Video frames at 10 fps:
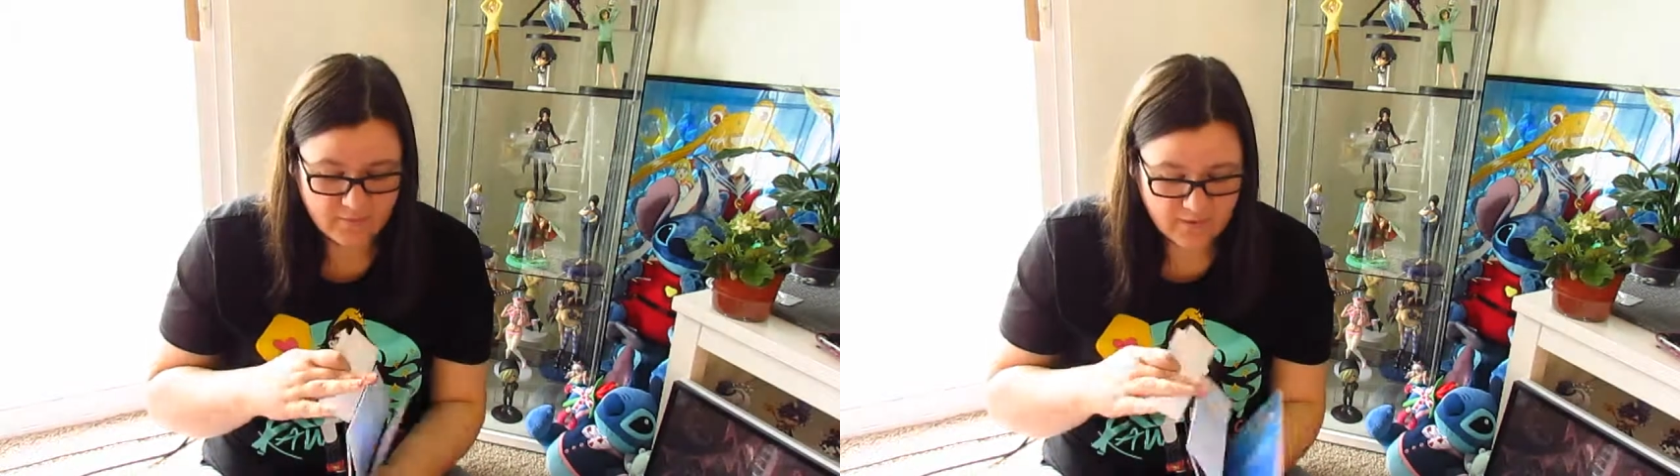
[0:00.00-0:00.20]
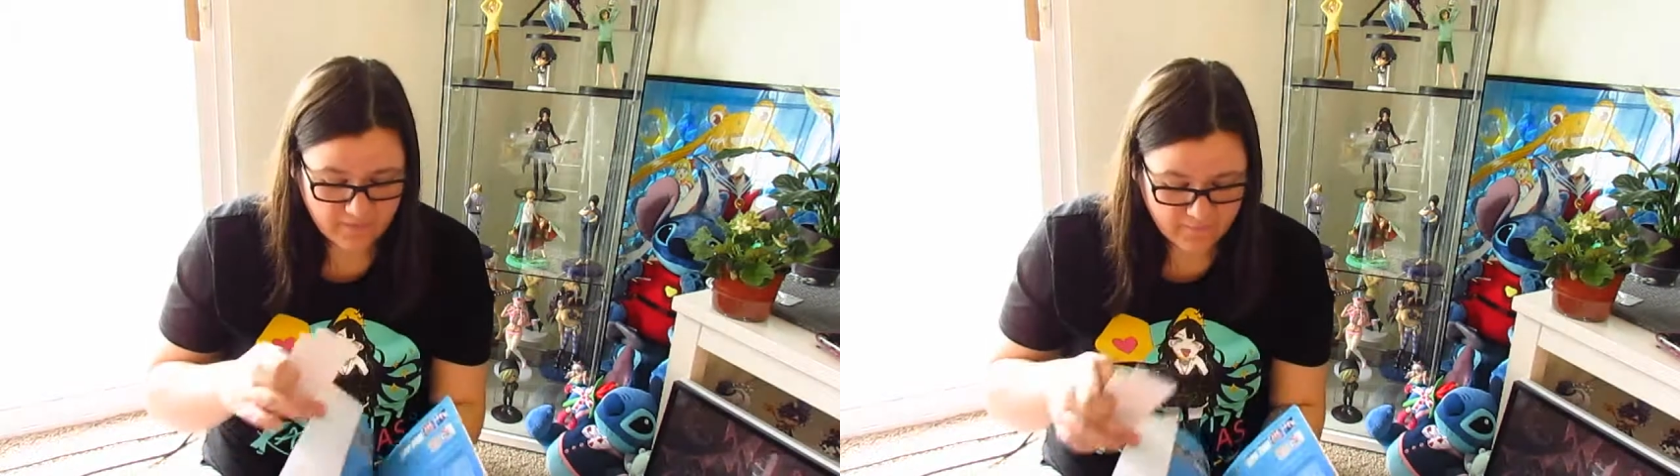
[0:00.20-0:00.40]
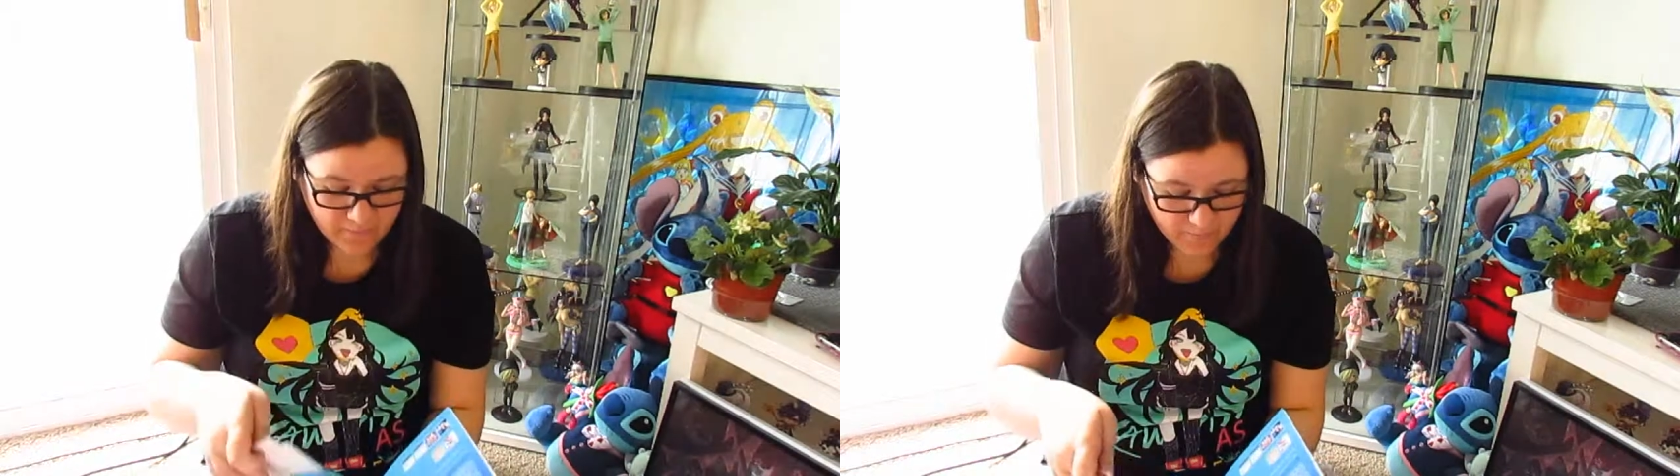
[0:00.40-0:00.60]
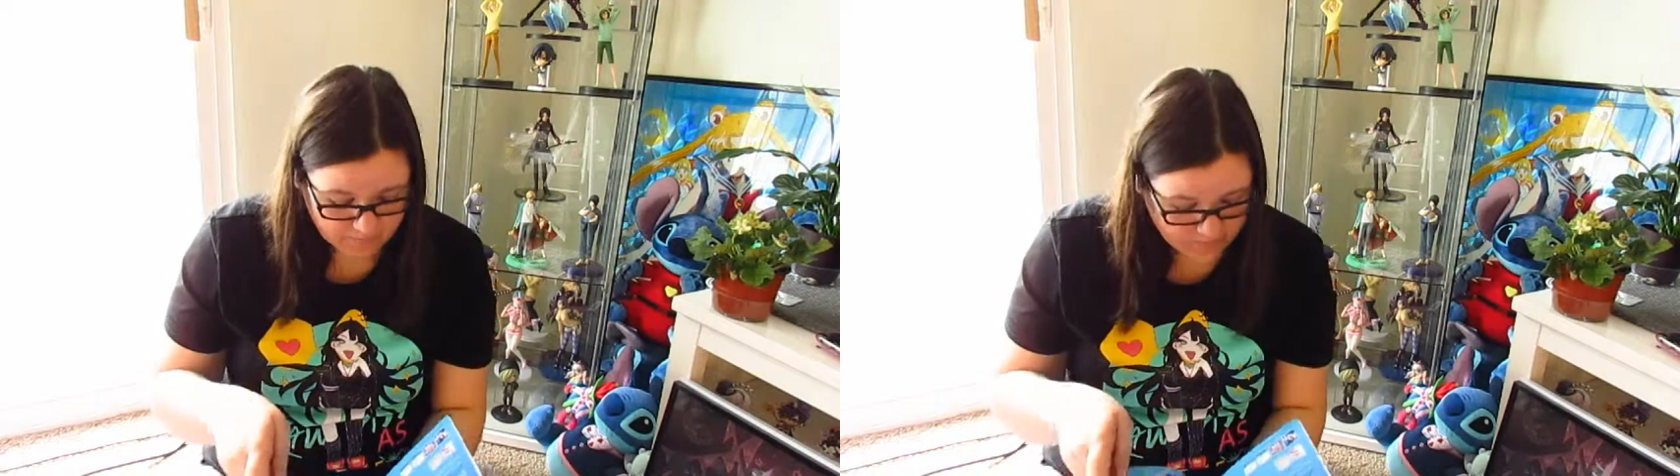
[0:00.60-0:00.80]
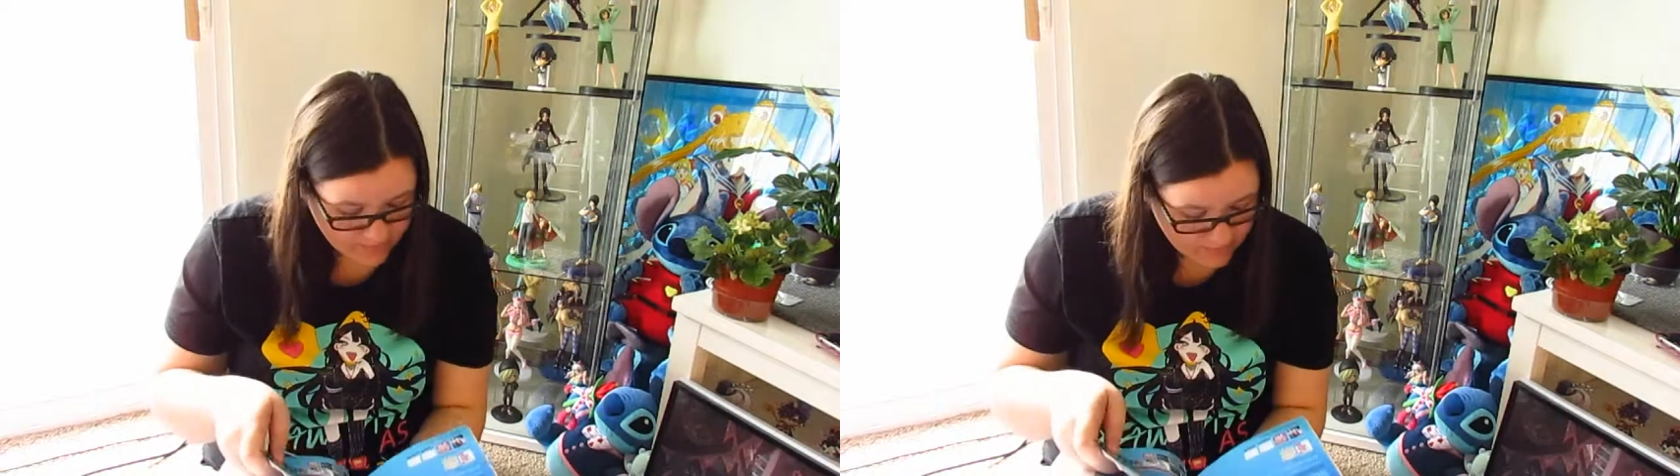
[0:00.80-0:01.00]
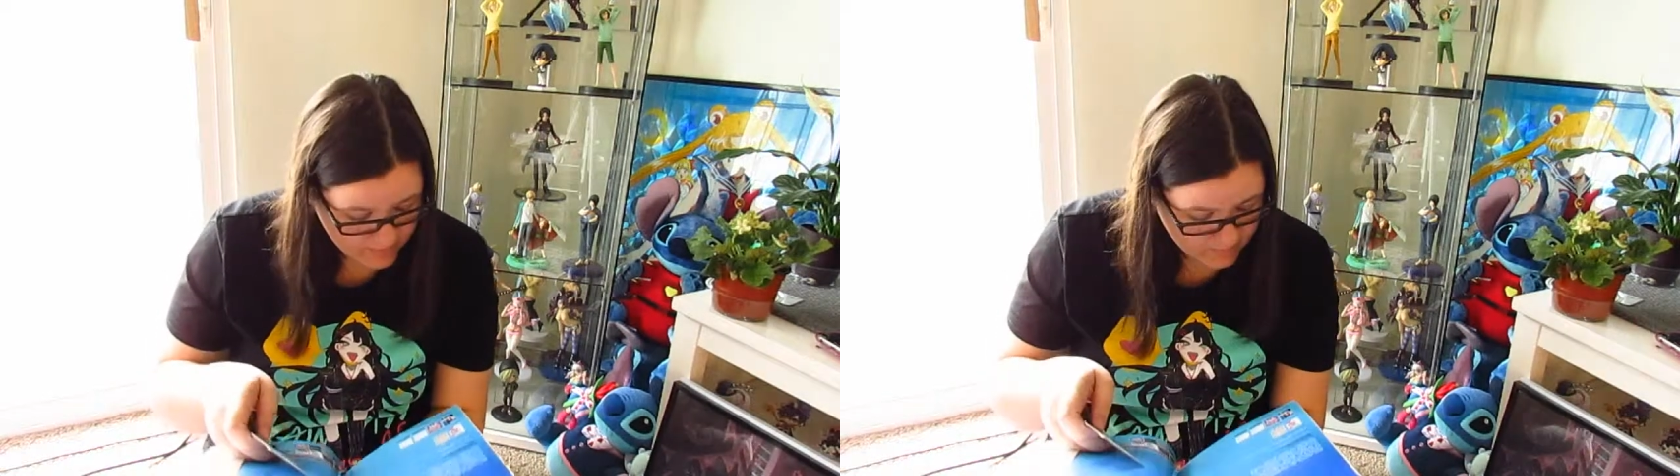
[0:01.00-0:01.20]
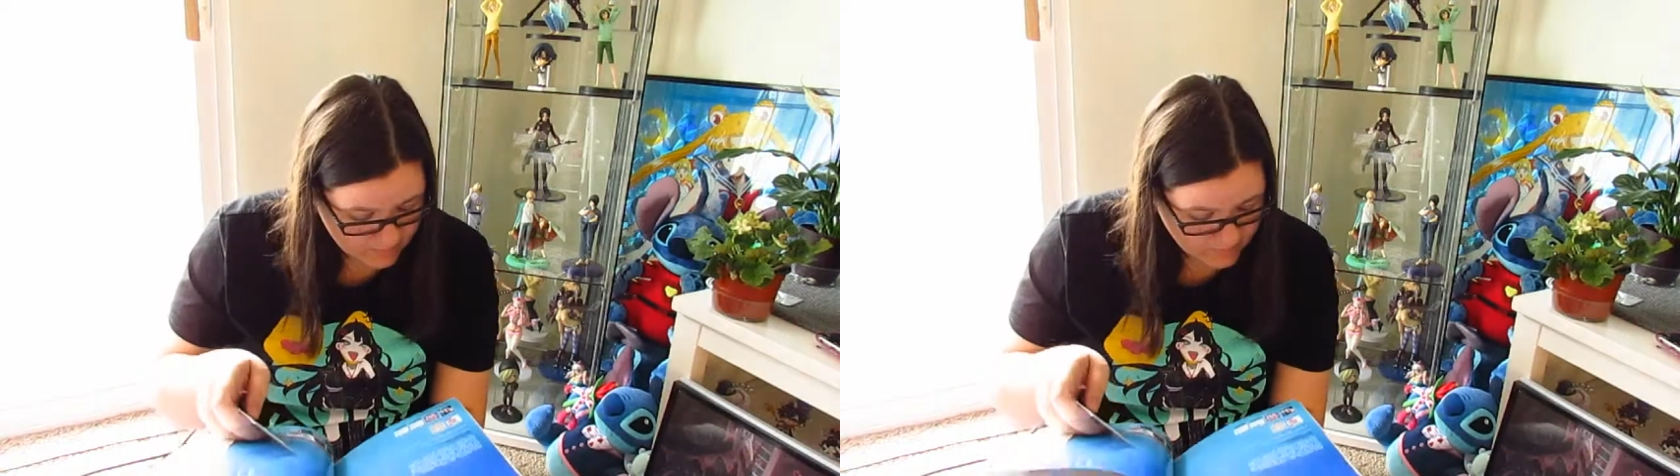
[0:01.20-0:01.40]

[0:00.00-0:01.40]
they have numbers on them.